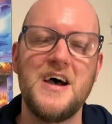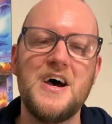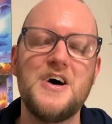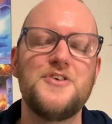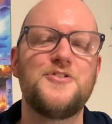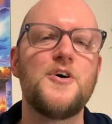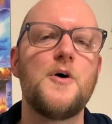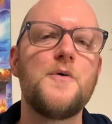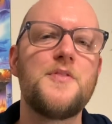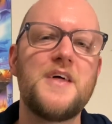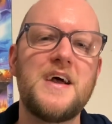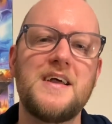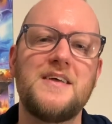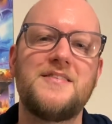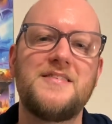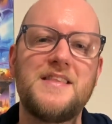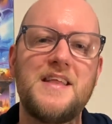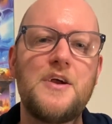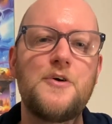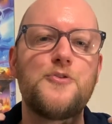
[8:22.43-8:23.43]
So
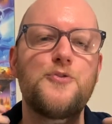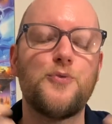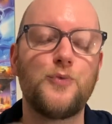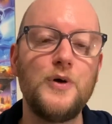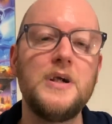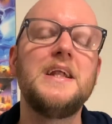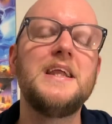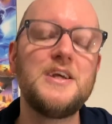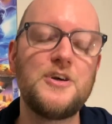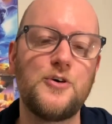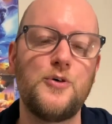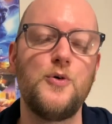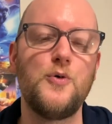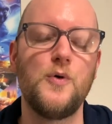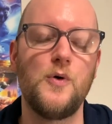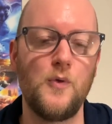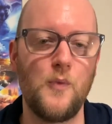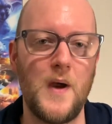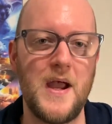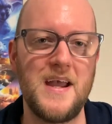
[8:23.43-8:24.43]
there's really
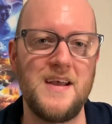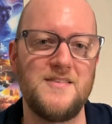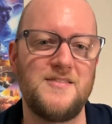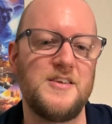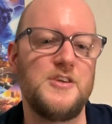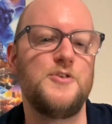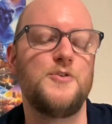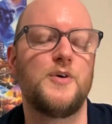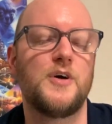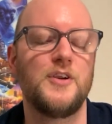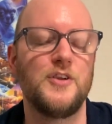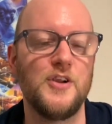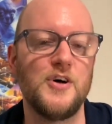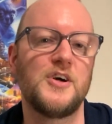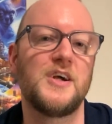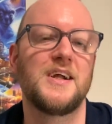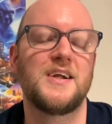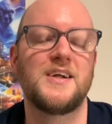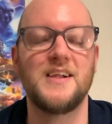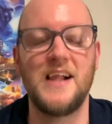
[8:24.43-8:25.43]
cool ways that you can
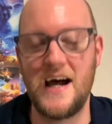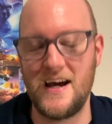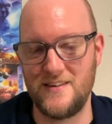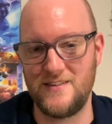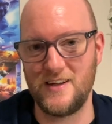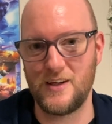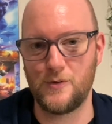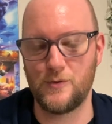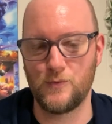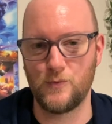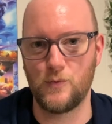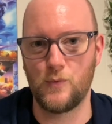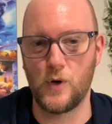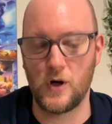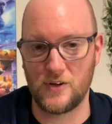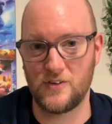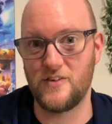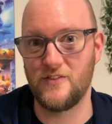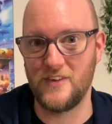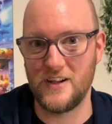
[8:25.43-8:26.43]
look at classic
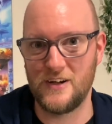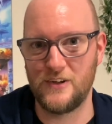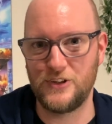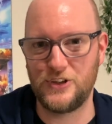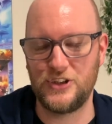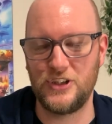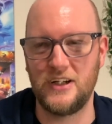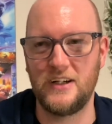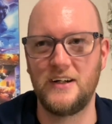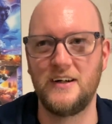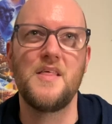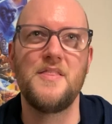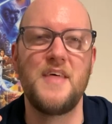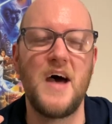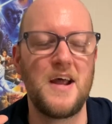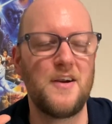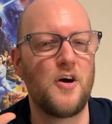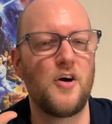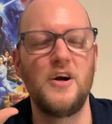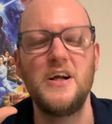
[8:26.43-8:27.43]
works of literature
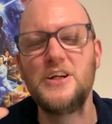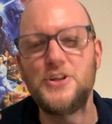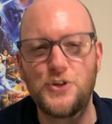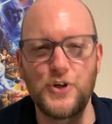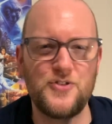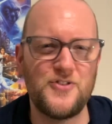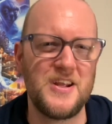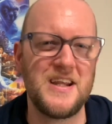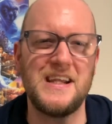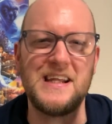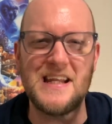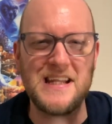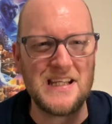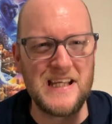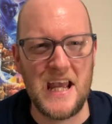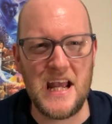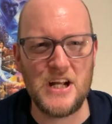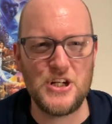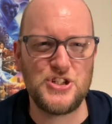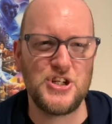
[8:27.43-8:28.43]
that are interesting and
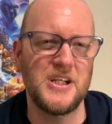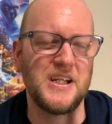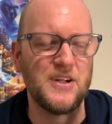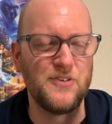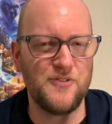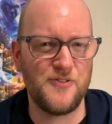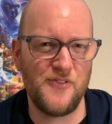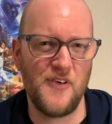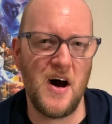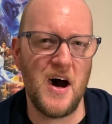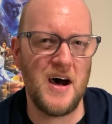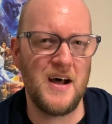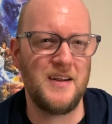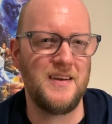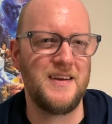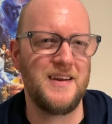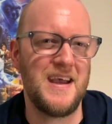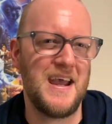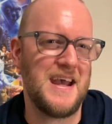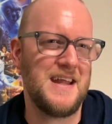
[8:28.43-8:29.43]
engaging and
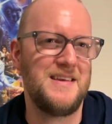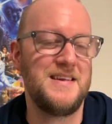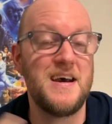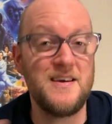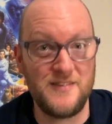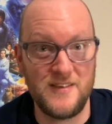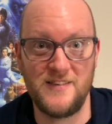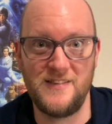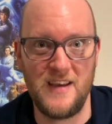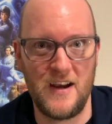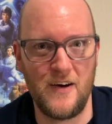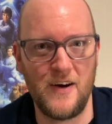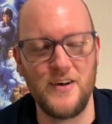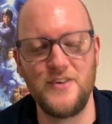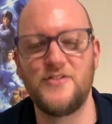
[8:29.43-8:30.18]
fun and necessary.